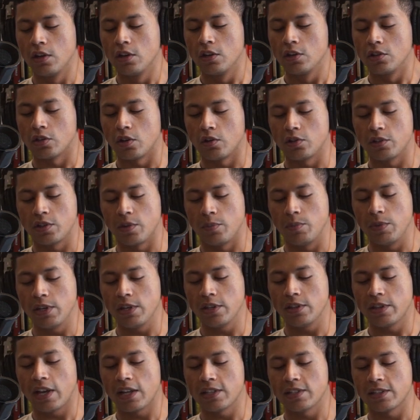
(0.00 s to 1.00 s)
So to me,
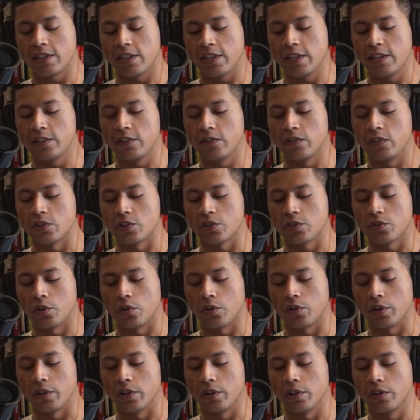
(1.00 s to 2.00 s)
that's the end of the
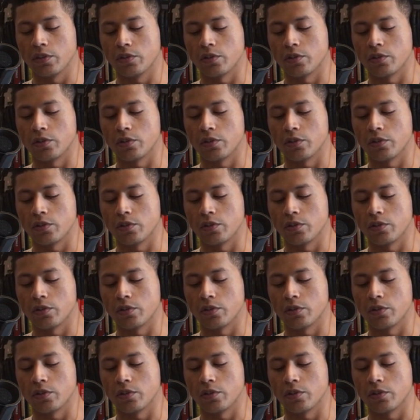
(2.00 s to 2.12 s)
story.